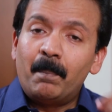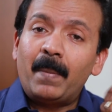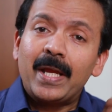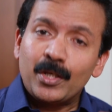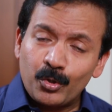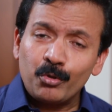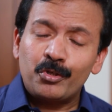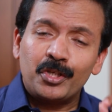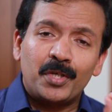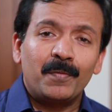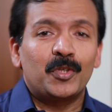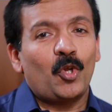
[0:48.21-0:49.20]
My
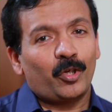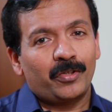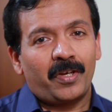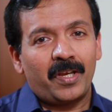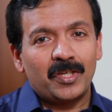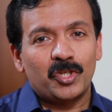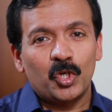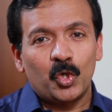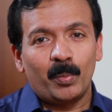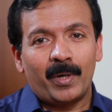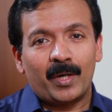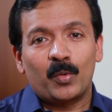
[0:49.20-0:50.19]
association with Dr. A.
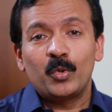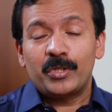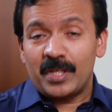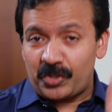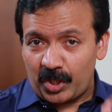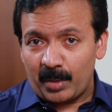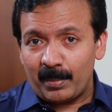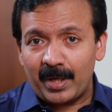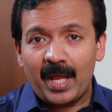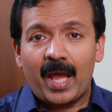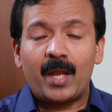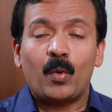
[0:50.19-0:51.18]
Srikumar, who is the chairman
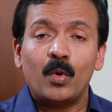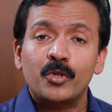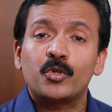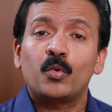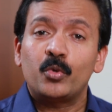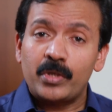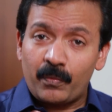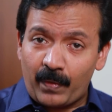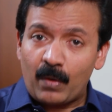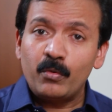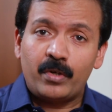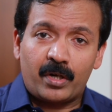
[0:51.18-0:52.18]
and also who is a
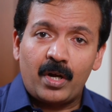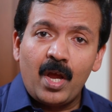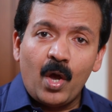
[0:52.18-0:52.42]
founder